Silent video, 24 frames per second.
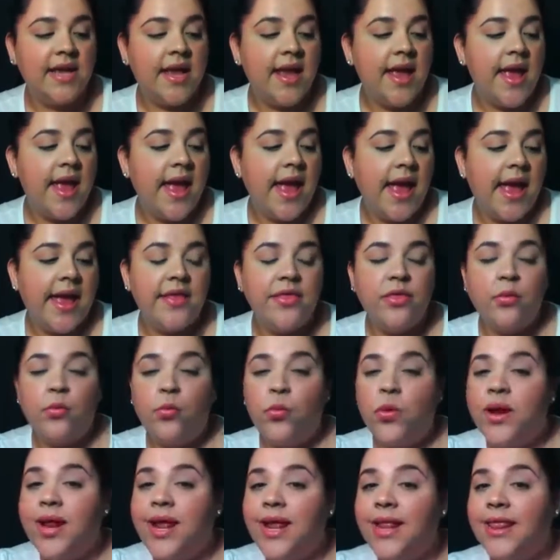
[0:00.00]
And what
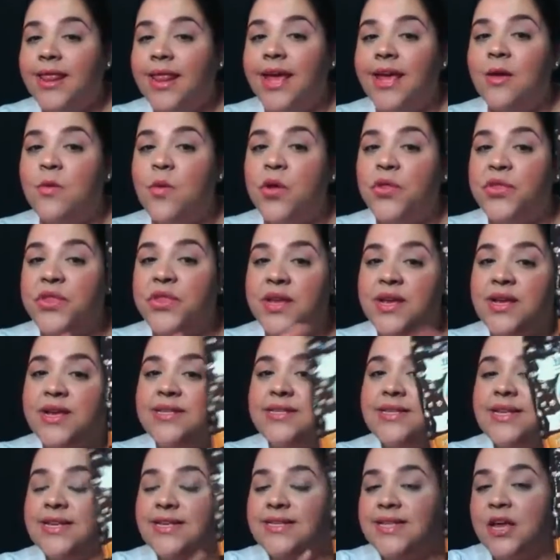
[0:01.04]
I like about these is
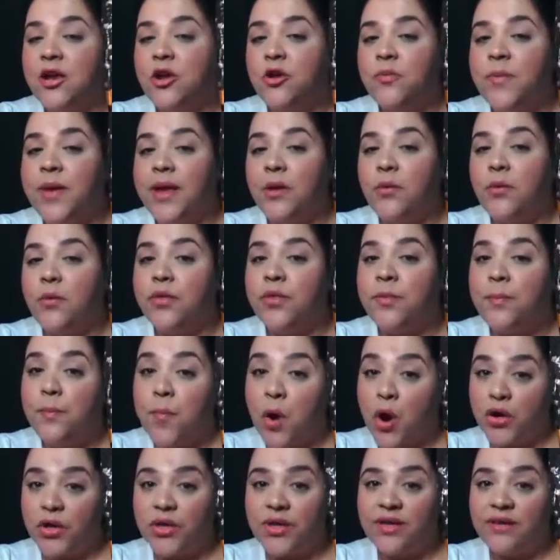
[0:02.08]
they are made with
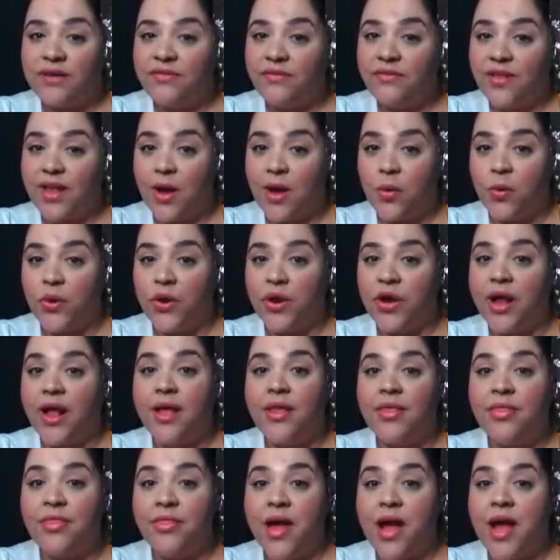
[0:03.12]
barley flour, and
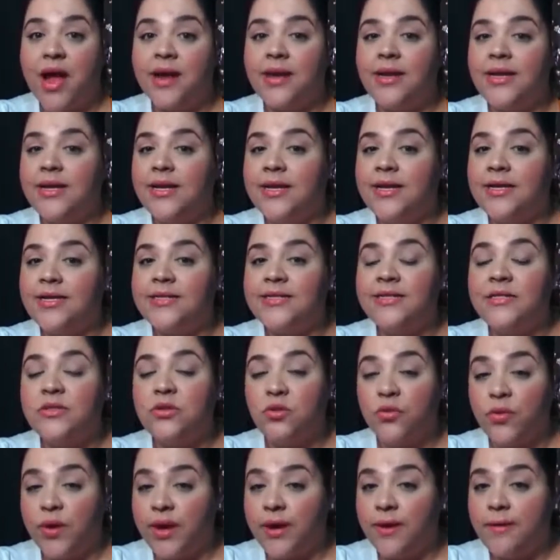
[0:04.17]
that is
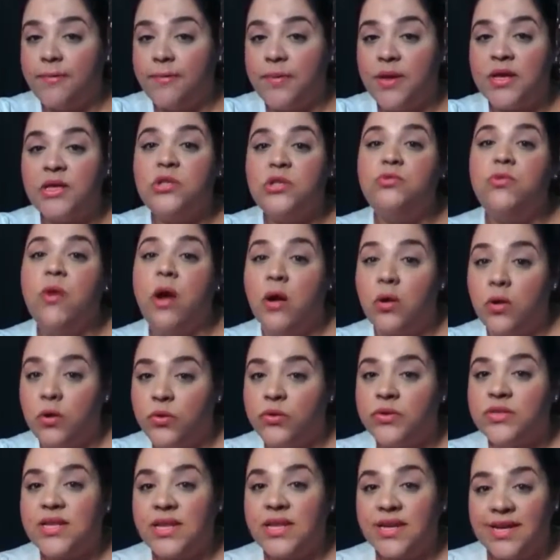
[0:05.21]
great because Rocco is,
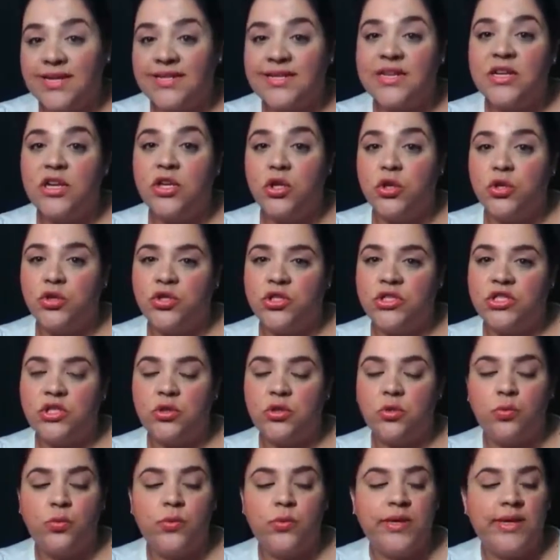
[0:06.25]
like I said, allergic to
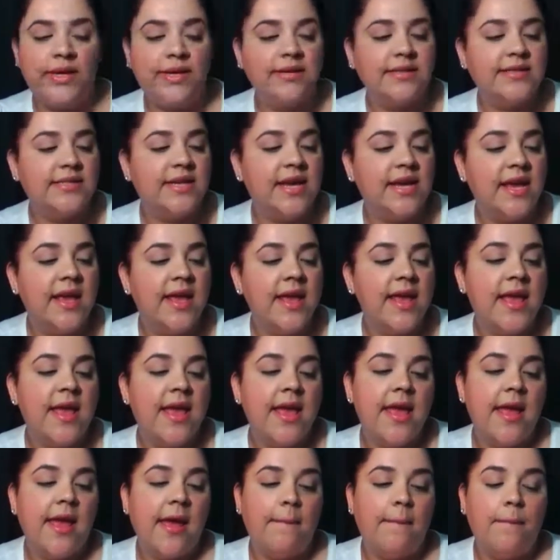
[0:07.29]
wheat,
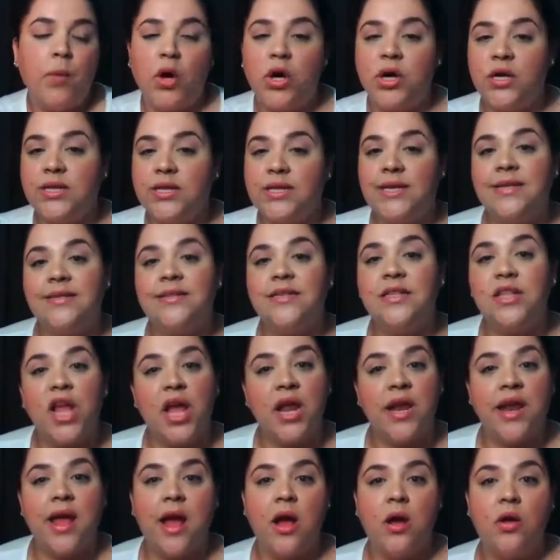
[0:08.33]
and barley is a lot
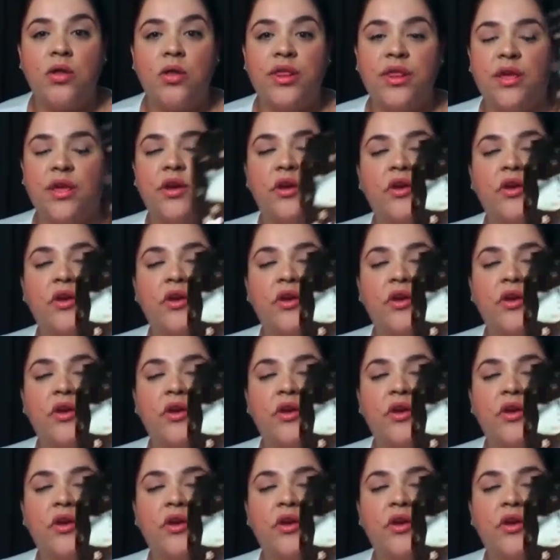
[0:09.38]
healthier.